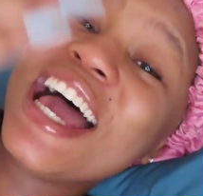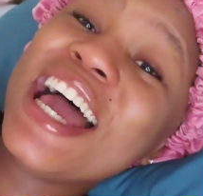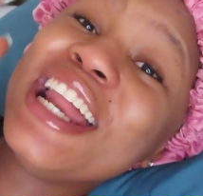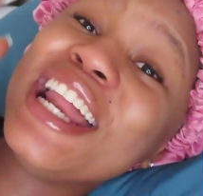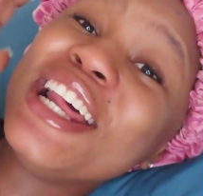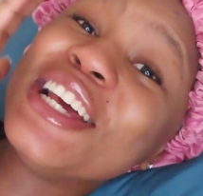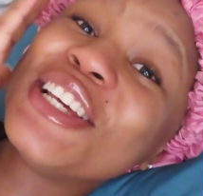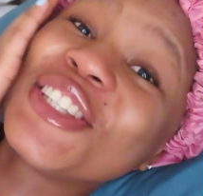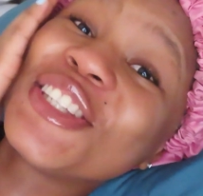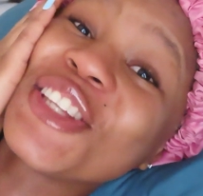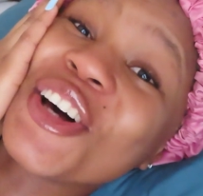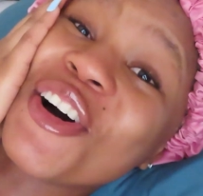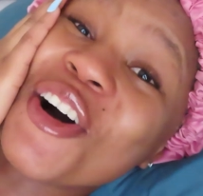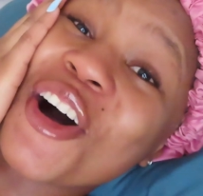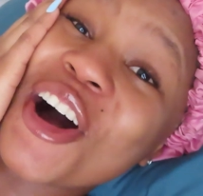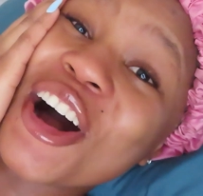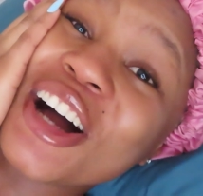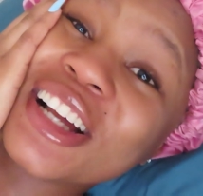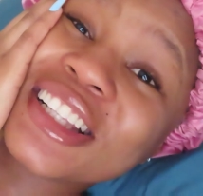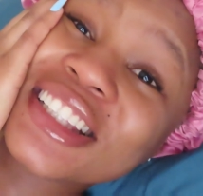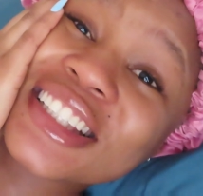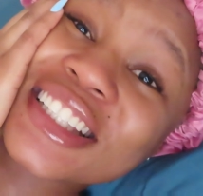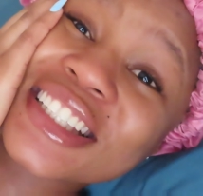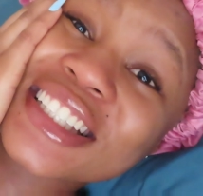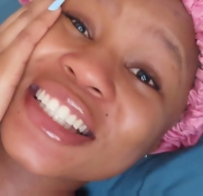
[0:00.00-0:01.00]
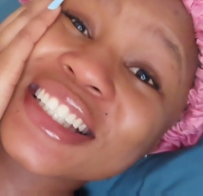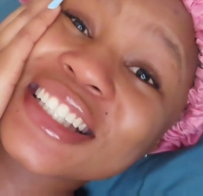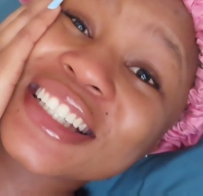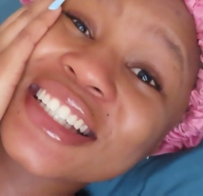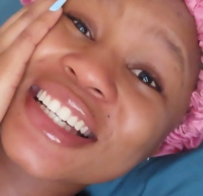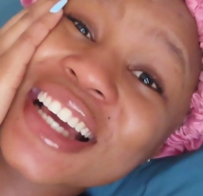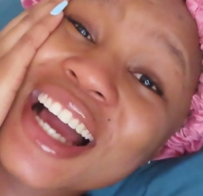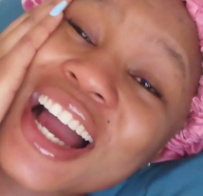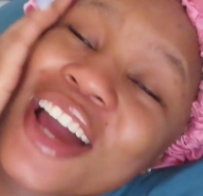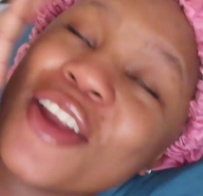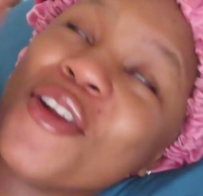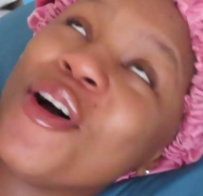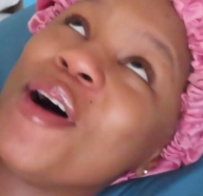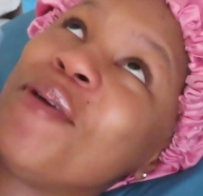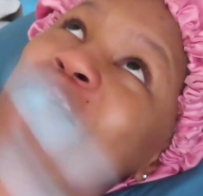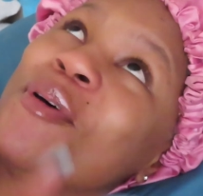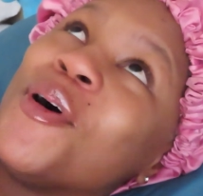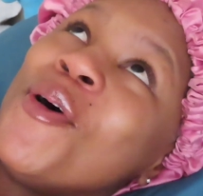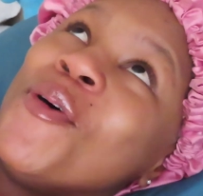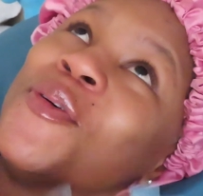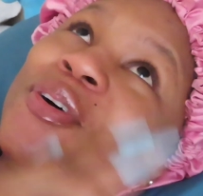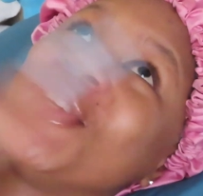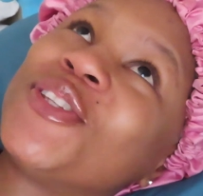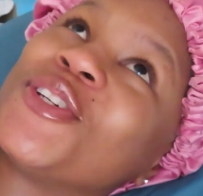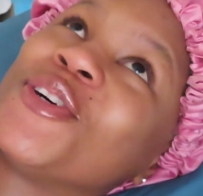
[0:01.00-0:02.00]
It is so hot. I know I'm
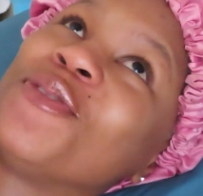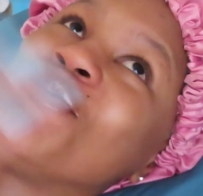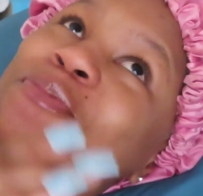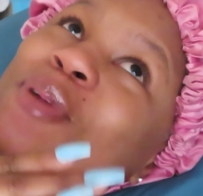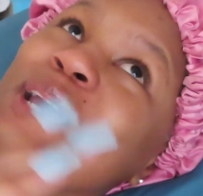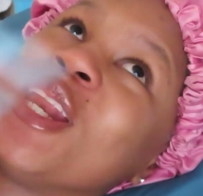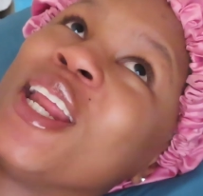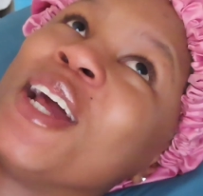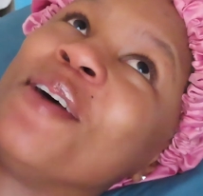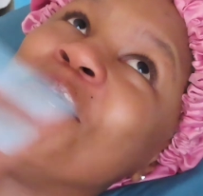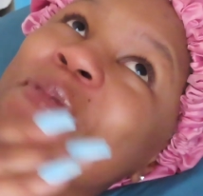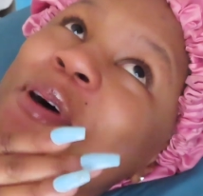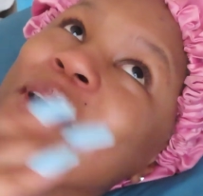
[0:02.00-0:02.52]
always complaining